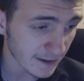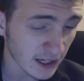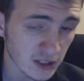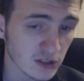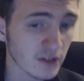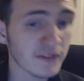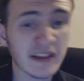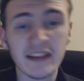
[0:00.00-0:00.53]
the
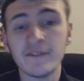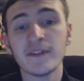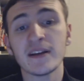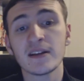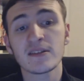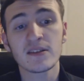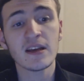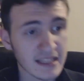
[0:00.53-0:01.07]
fact of he
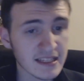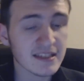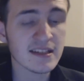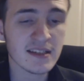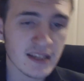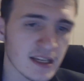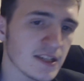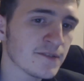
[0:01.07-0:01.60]
thinks this
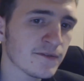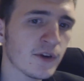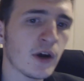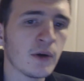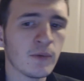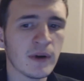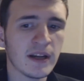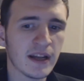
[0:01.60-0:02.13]
is his
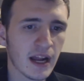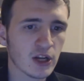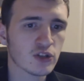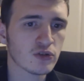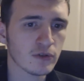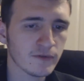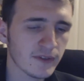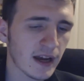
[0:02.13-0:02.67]
fight, when in
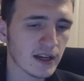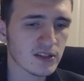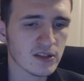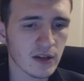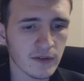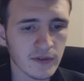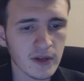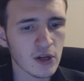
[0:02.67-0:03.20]
actual fact
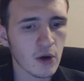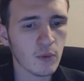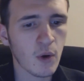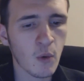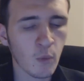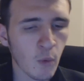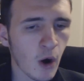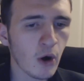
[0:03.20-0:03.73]
of, do you know
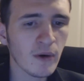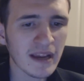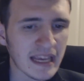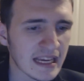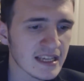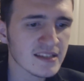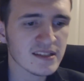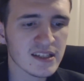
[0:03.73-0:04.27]
what, while
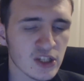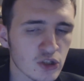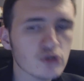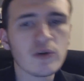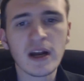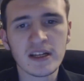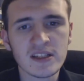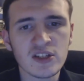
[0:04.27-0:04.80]
he's
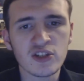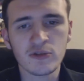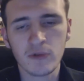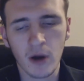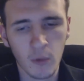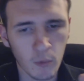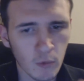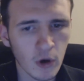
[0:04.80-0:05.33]
distracting
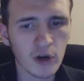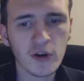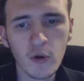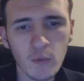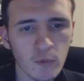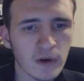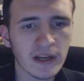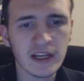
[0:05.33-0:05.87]
Gerard, why
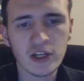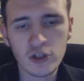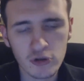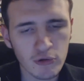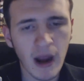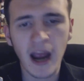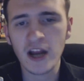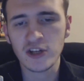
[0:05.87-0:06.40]
don't we
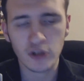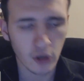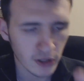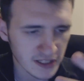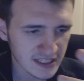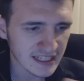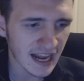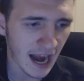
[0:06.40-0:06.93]

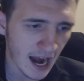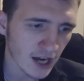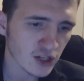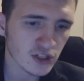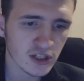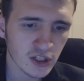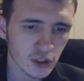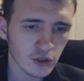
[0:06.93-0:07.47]
strategize and actually